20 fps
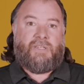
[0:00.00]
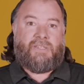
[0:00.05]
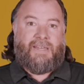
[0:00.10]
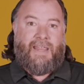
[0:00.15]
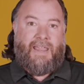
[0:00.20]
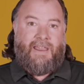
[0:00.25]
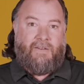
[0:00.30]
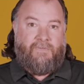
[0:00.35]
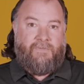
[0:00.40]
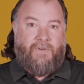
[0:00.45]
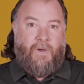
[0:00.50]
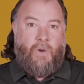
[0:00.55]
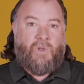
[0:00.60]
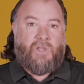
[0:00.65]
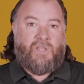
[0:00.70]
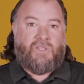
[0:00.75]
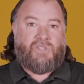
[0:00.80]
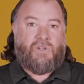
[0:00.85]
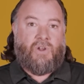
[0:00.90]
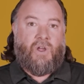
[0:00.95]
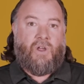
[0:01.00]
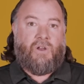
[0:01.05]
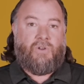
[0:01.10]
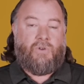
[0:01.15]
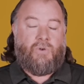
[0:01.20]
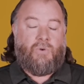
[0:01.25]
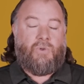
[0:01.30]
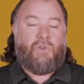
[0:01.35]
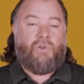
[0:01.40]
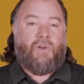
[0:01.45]
staying focused on
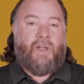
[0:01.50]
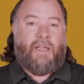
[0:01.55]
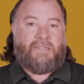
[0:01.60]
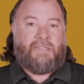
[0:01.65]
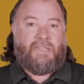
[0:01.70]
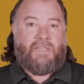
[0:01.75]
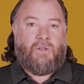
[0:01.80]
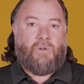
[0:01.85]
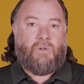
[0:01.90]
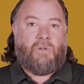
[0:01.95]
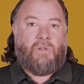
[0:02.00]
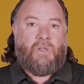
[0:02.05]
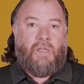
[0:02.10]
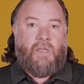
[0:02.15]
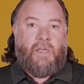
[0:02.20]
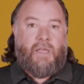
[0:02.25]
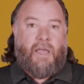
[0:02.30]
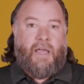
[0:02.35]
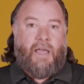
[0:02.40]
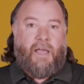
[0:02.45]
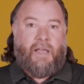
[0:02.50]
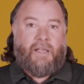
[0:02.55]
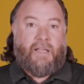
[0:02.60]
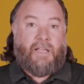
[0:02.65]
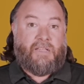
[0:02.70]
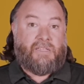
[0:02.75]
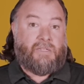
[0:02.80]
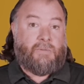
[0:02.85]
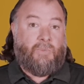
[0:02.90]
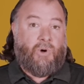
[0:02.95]
who your ideal
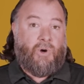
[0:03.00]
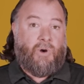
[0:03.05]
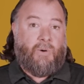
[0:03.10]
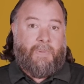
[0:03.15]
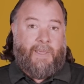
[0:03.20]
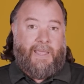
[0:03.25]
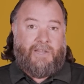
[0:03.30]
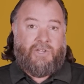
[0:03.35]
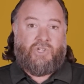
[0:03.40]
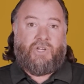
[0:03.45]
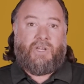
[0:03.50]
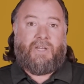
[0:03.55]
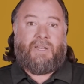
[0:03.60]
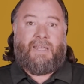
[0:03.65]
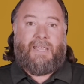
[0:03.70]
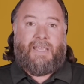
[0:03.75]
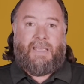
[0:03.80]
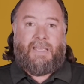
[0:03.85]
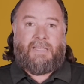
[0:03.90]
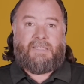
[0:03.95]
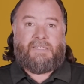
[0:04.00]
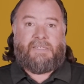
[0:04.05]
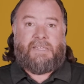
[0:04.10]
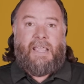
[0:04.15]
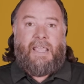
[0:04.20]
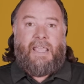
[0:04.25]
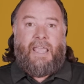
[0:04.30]
customer or patient is,